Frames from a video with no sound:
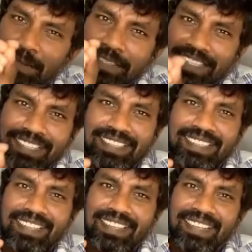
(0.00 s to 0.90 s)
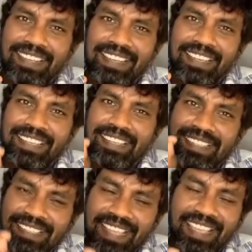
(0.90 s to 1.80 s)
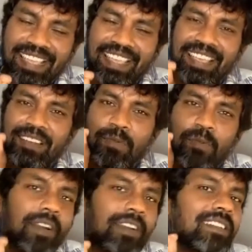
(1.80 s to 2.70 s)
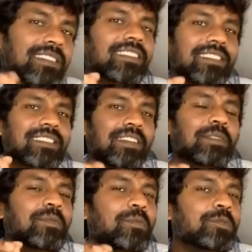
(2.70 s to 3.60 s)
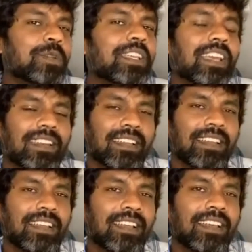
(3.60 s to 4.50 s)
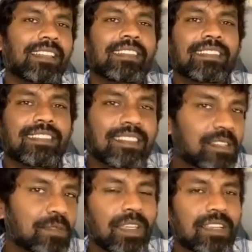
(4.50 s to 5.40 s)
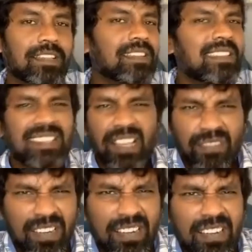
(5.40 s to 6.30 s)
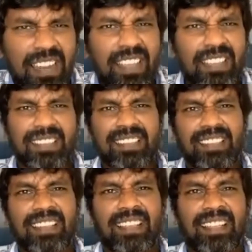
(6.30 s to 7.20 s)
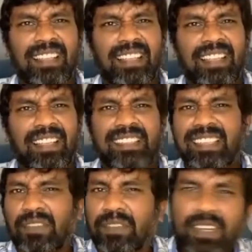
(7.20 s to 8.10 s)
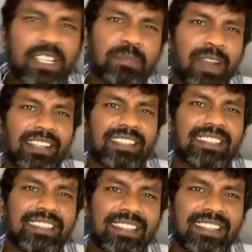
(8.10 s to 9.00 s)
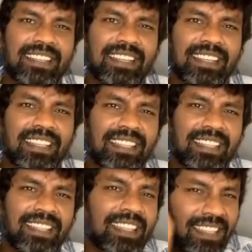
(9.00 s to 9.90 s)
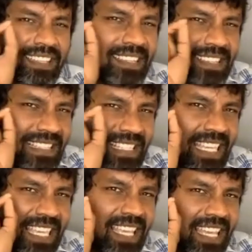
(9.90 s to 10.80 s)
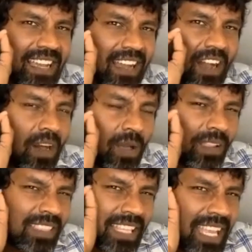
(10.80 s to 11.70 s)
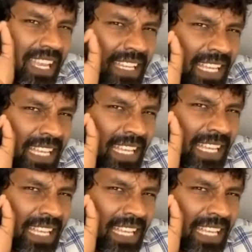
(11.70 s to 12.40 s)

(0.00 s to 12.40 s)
Do this. See what results would you get this week. 7 days. 7 days practice. See all the